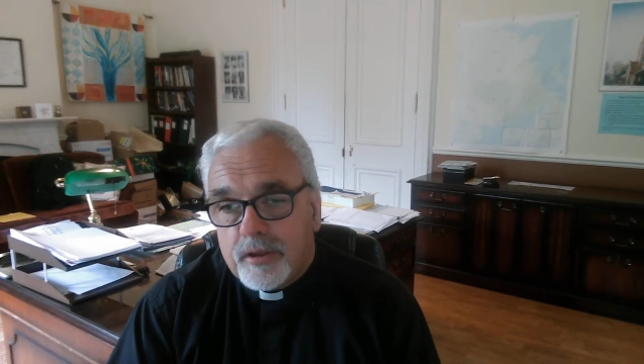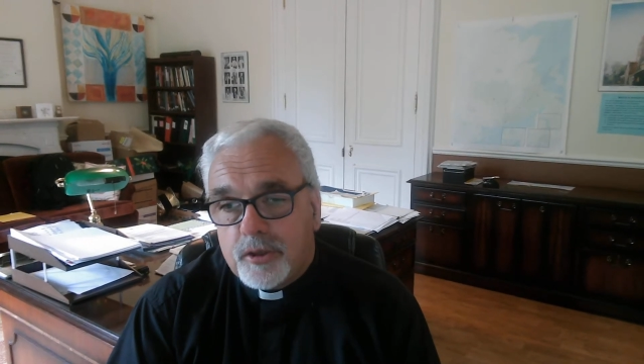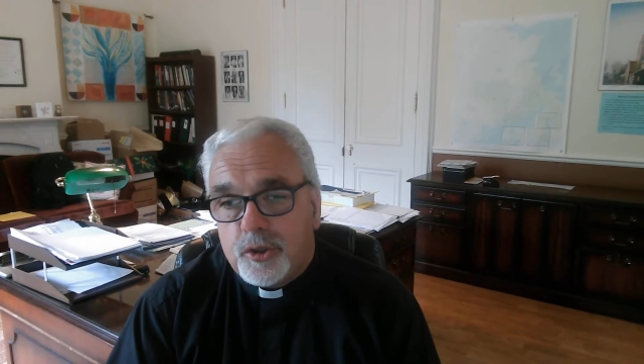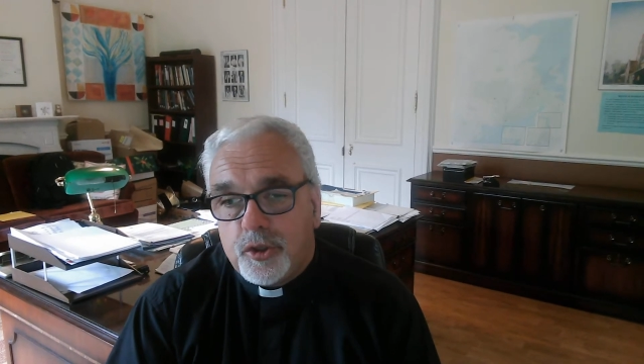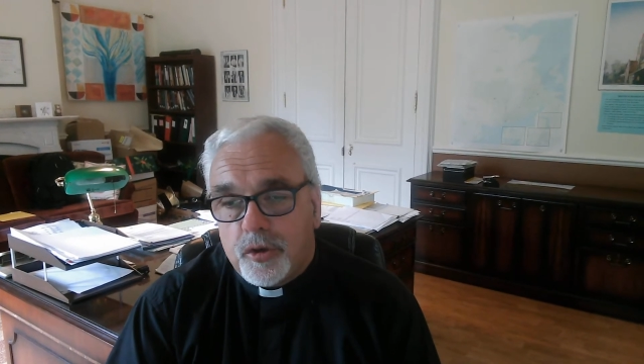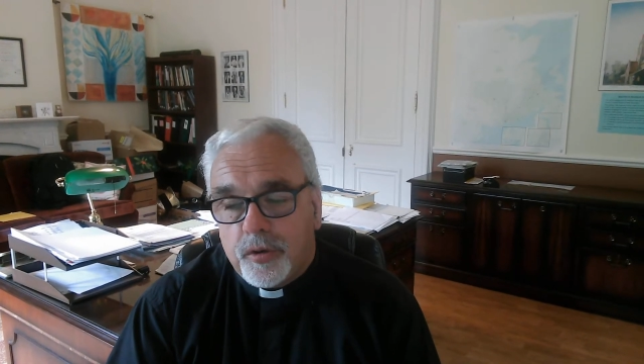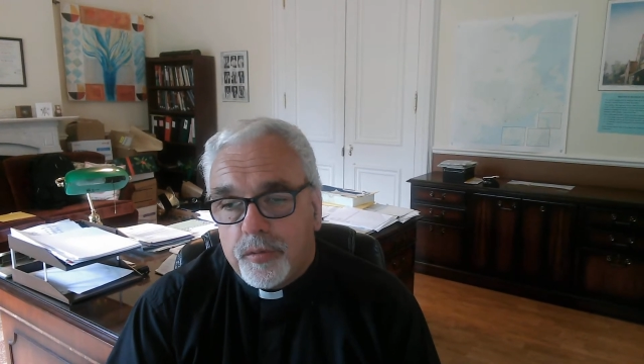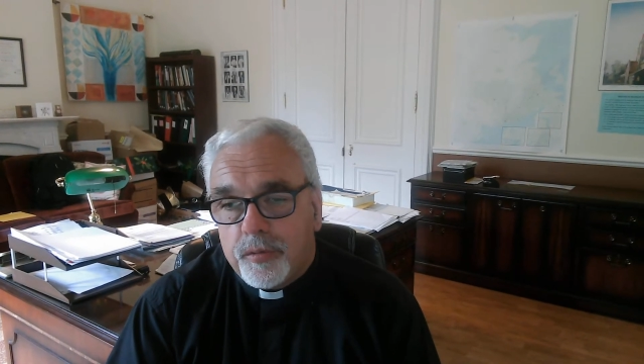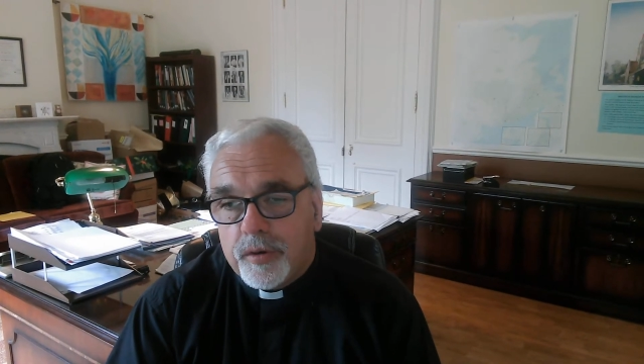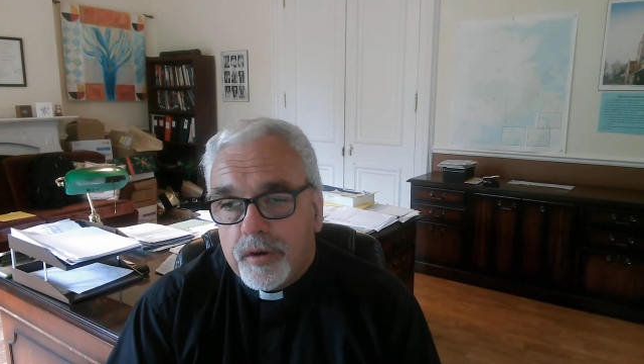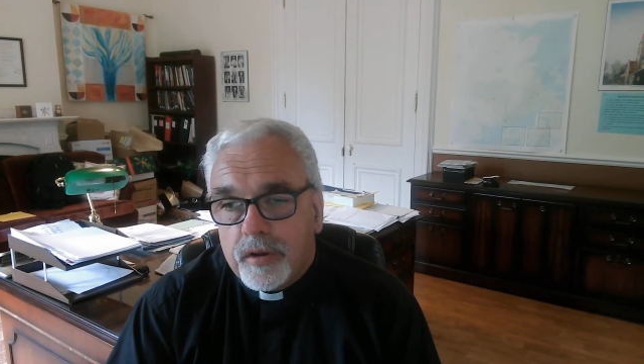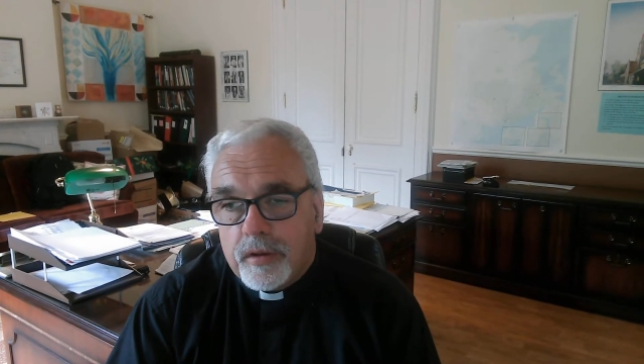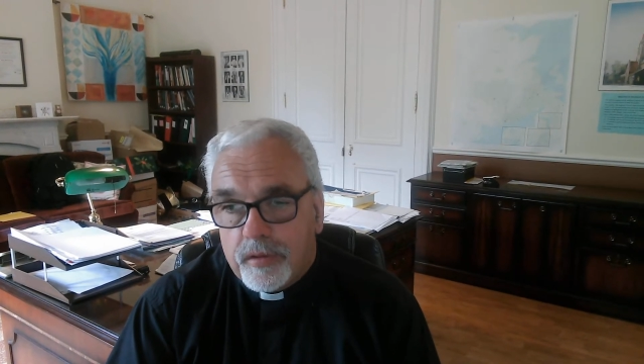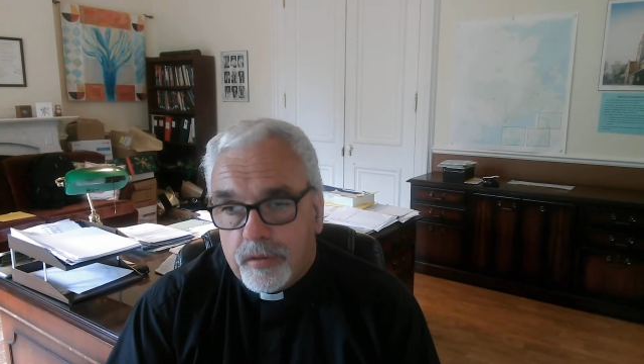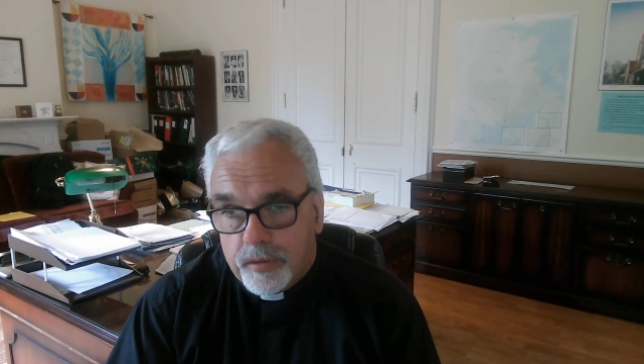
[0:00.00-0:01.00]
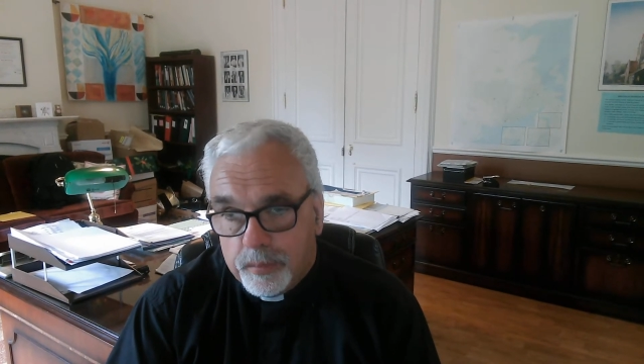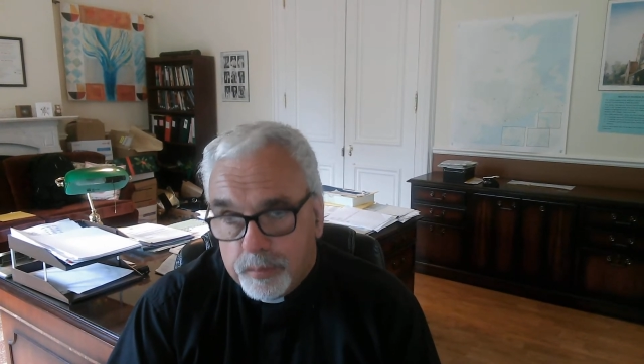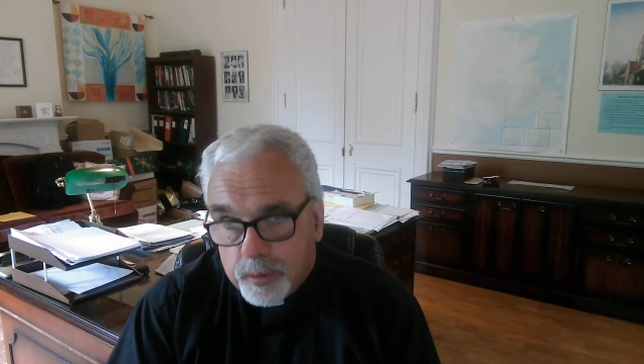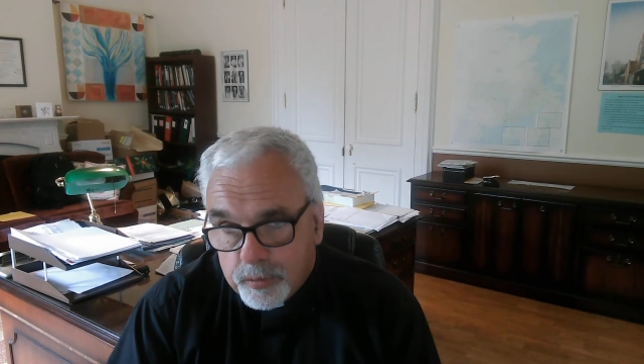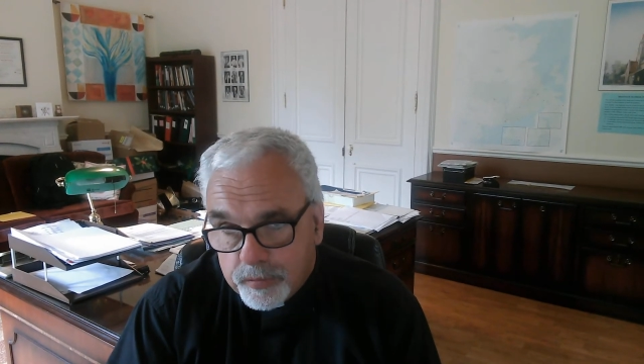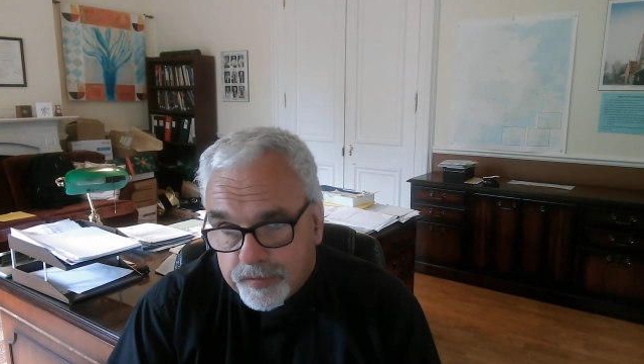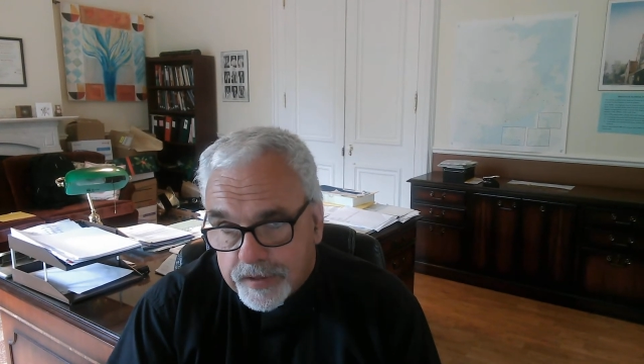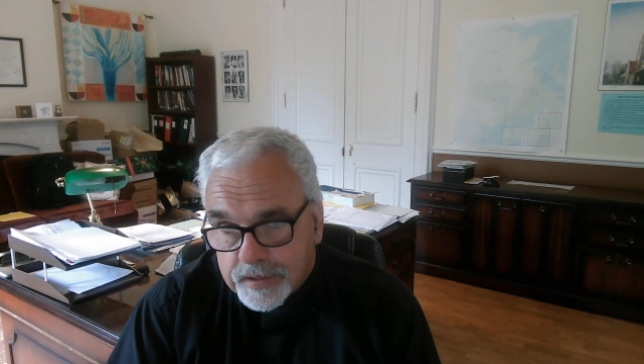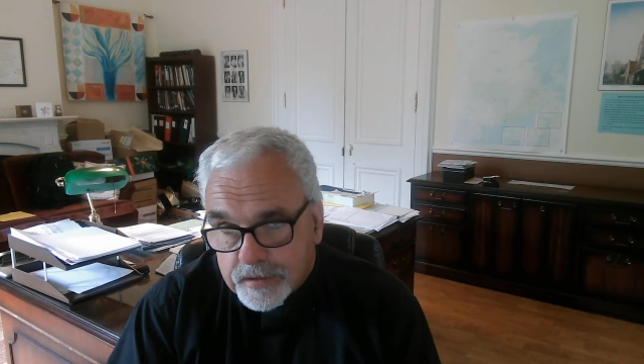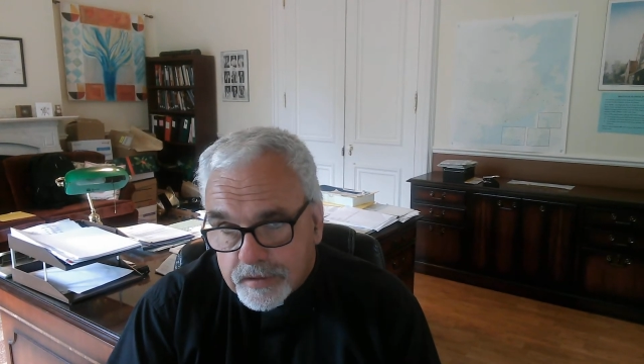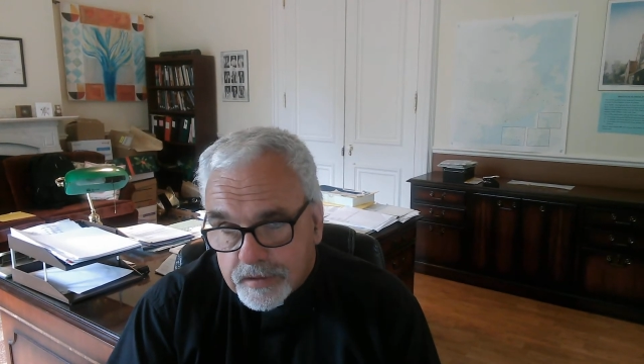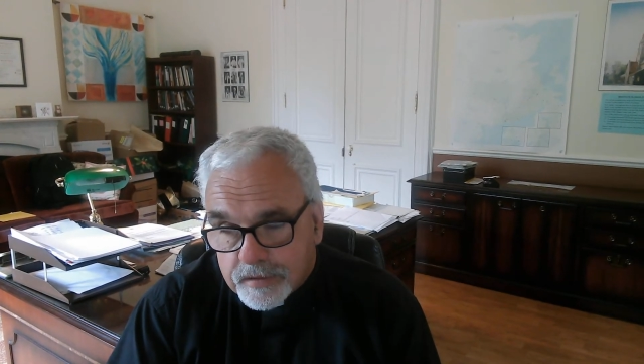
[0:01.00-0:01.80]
genre, the movies,